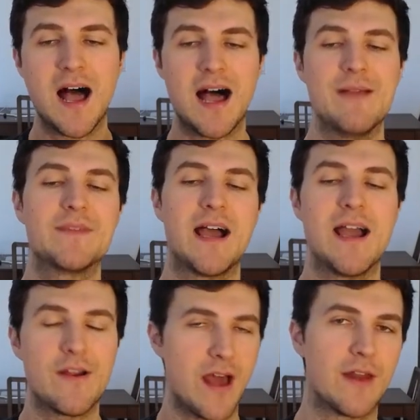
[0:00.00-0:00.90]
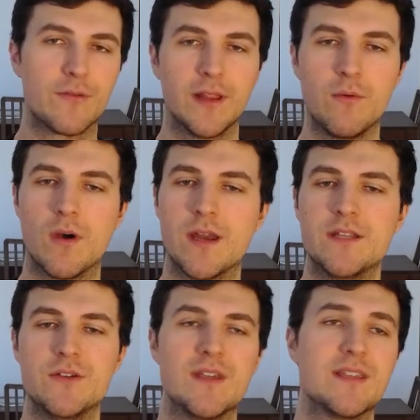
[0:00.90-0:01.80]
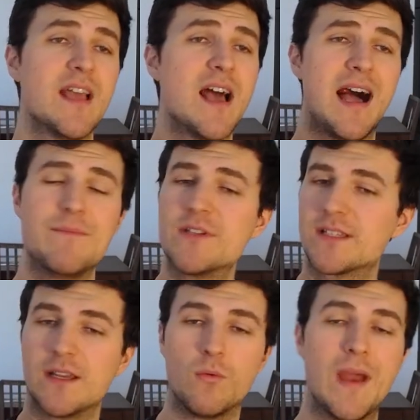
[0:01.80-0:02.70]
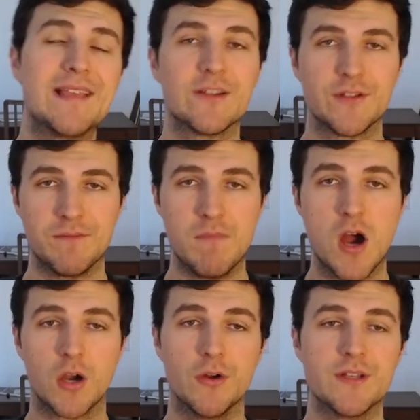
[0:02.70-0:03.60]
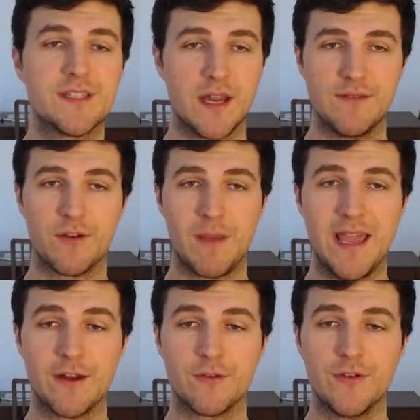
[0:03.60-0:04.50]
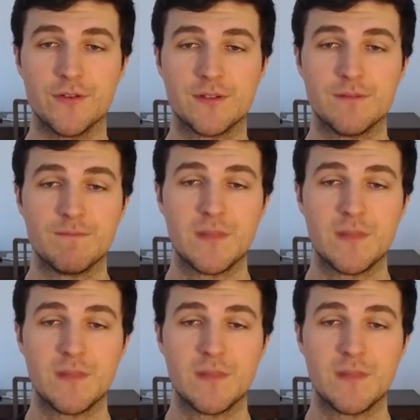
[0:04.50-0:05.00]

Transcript: I'm tired, I don't really want to do this, I'm just going to wait till tomorrow to study for my interviews.